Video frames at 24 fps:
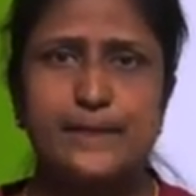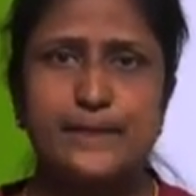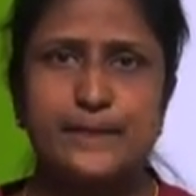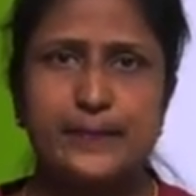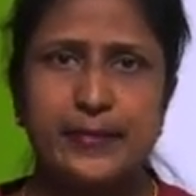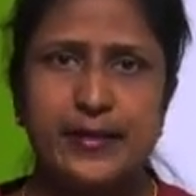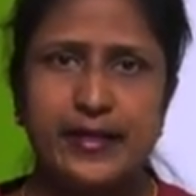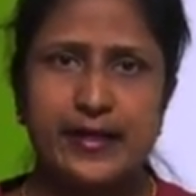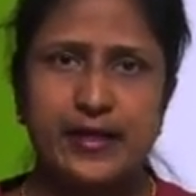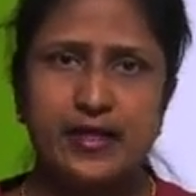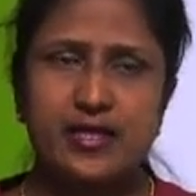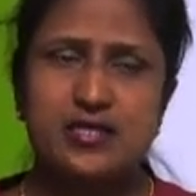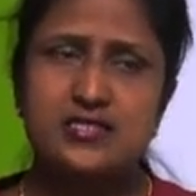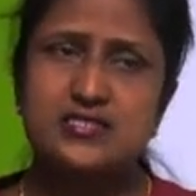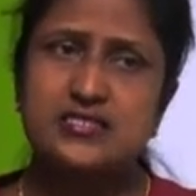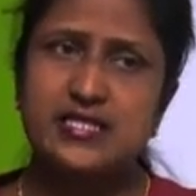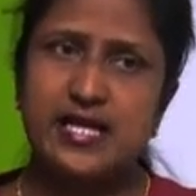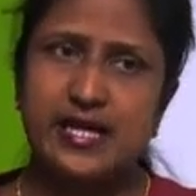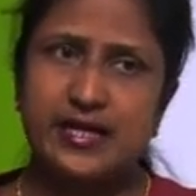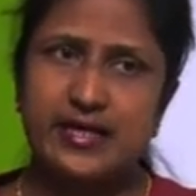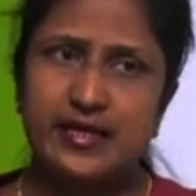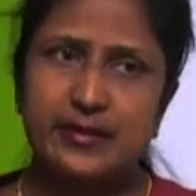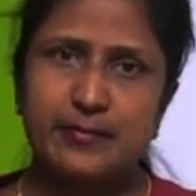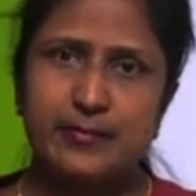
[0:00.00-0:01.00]
place,
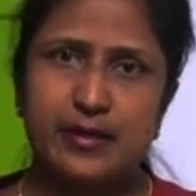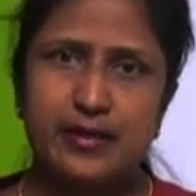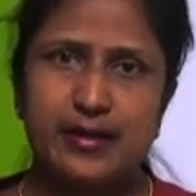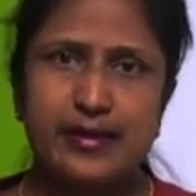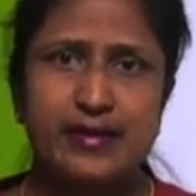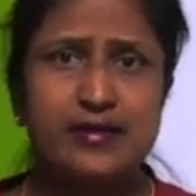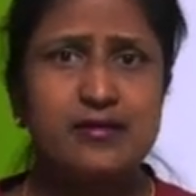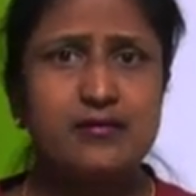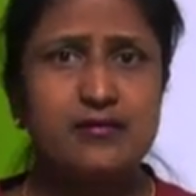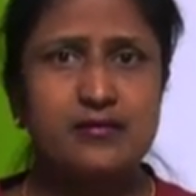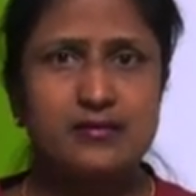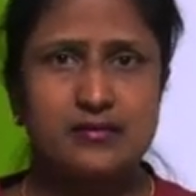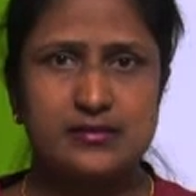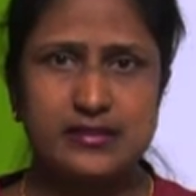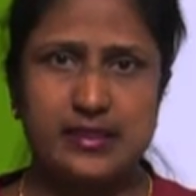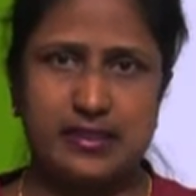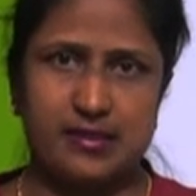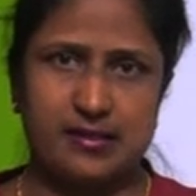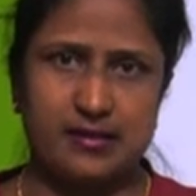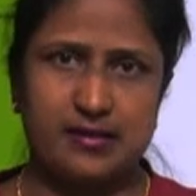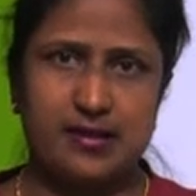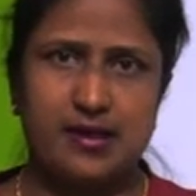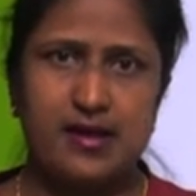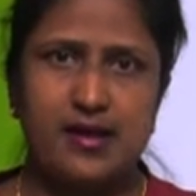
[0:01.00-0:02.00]
animal and
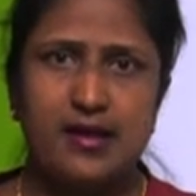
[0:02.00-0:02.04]
thing.